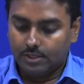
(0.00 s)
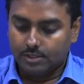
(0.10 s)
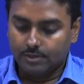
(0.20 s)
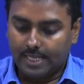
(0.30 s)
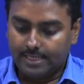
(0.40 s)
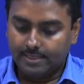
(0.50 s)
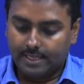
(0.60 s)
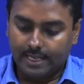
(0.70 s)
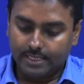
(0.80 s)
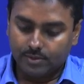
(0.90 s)
So, if that is the
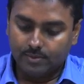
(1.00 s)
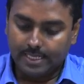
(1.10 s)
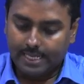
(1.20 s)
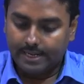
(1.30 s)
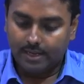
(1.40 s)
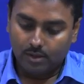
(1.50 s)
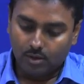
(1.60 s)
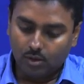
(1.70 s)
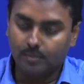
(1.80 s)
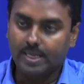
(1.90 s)
case, we get a
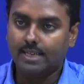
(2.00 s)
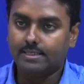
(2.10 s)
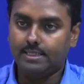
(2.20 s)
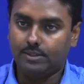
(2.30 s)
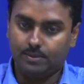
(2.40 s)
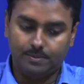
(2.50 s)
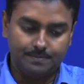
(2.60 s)
omega 0.